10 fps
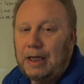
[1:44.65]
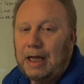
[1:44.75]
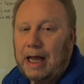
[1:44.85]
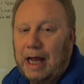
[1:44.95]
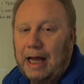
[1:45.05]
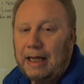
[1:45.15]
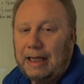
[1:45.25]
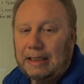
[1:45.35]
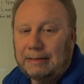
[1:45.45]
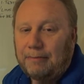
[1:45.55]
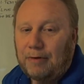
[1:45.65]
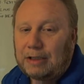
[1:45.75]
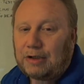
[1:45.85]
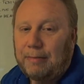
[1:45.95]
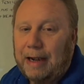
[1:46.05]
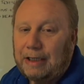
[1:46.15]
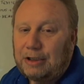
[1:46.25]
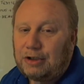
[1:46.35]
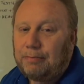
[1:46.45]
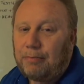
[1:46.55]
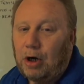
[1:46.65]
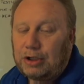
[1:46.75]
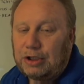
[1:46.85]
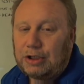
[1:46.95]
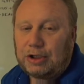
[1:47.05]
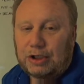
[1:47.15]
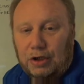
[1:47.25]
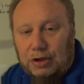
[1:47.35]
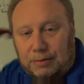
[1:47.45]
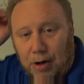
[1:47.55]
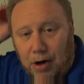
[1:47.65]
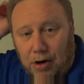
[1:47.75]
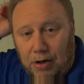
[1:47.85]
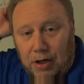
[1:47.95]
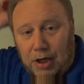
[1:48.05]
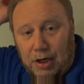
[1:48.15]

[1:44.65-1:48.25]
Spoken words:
as a restaurant manager, margins are so small.